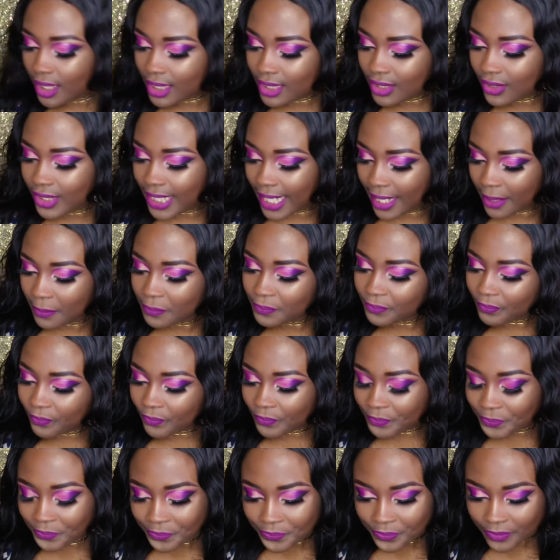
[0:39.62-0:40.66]
So yeah,
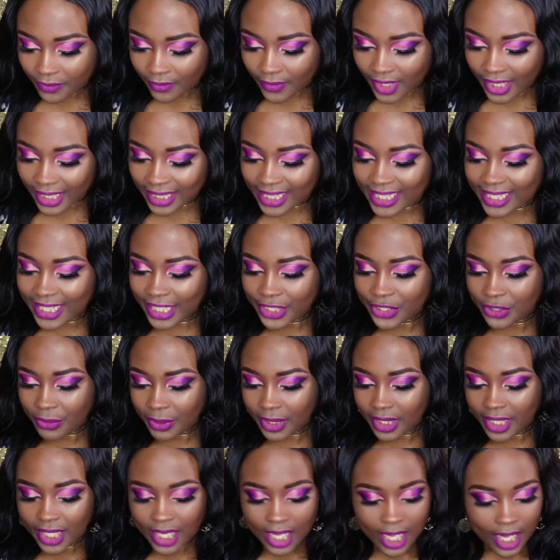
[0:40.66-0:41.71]
let's get to
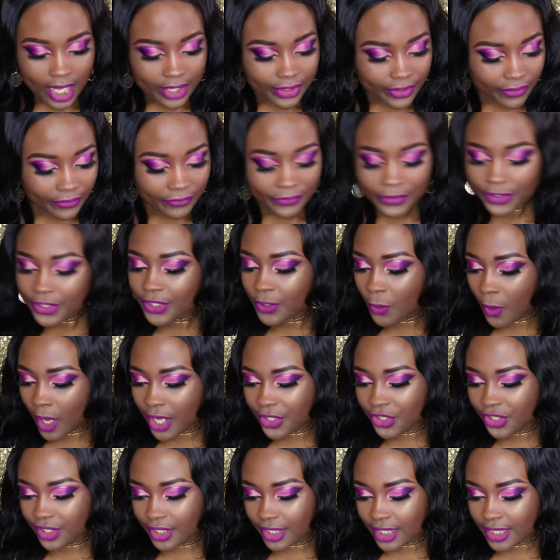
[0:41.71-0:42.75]
it. The first
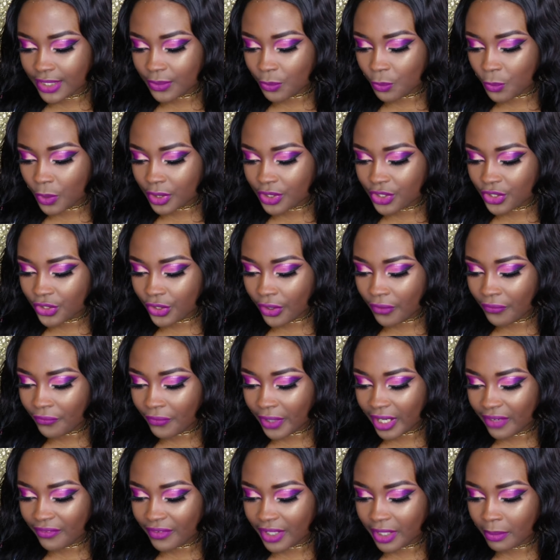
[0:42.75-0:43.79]
question is, what's your
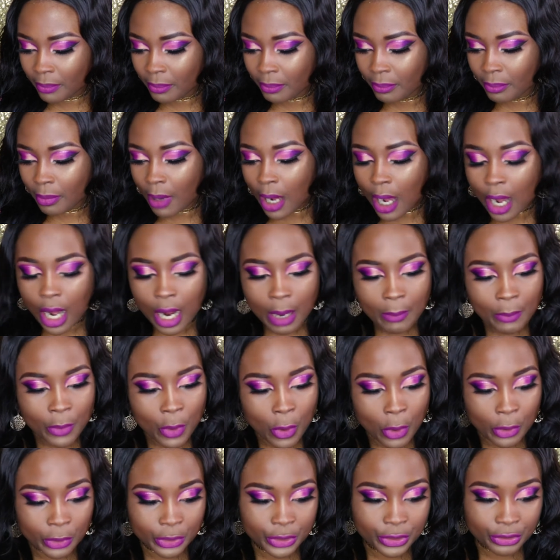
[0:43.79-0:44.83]
favorite balm
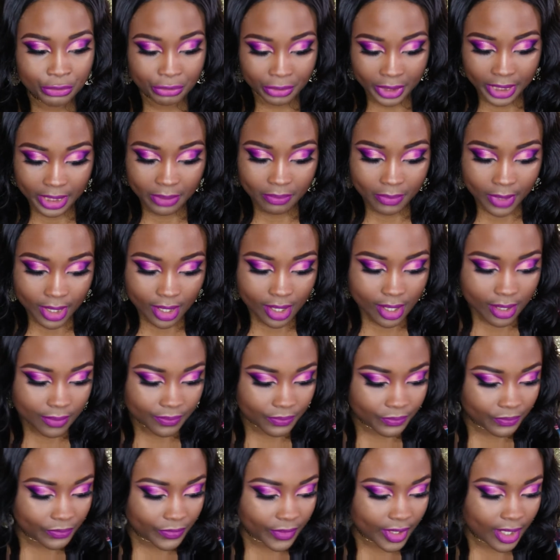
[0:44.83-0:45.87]
or treatment?
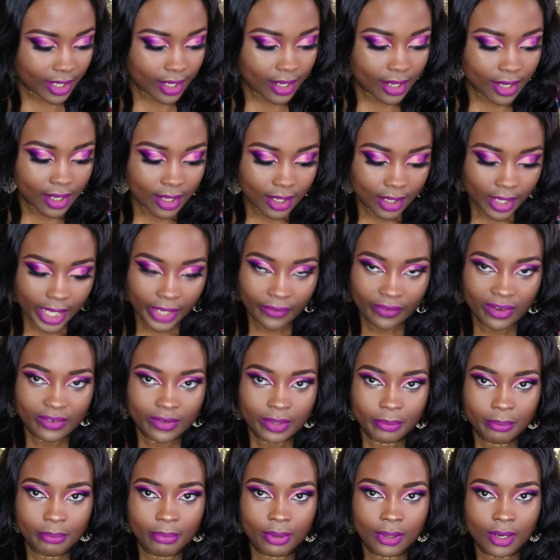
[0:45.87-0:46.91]
My
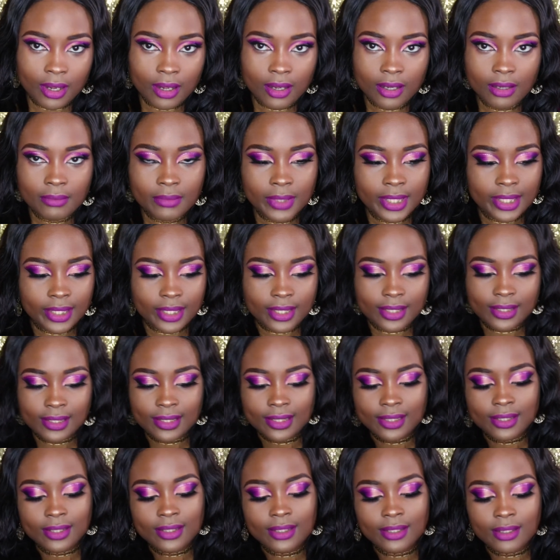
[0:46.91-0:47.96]
favorite balm
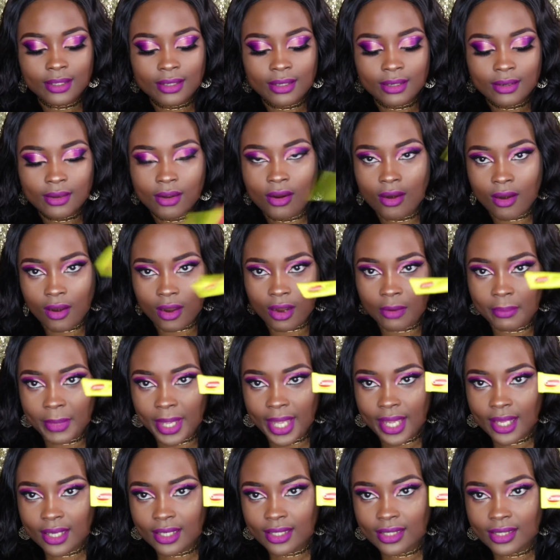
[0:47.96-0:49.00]
is
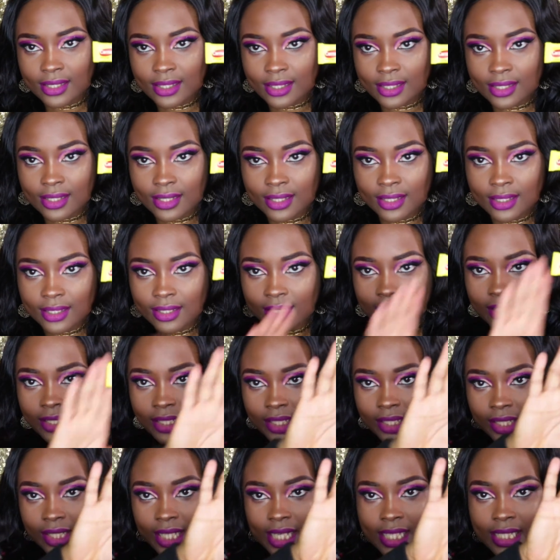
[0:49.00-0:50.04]
Carmex.
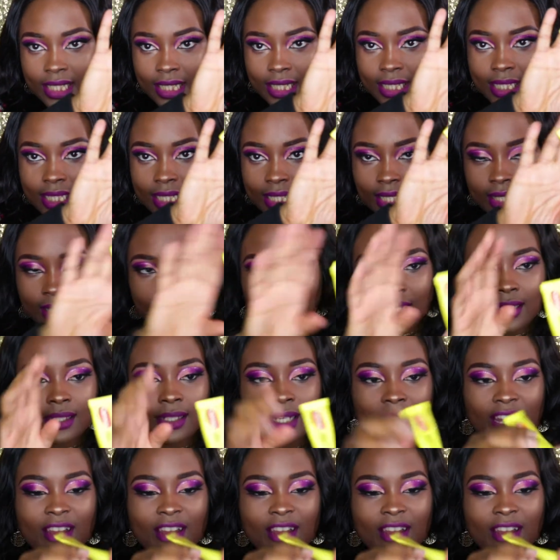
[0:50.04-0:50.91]
You guys can see that.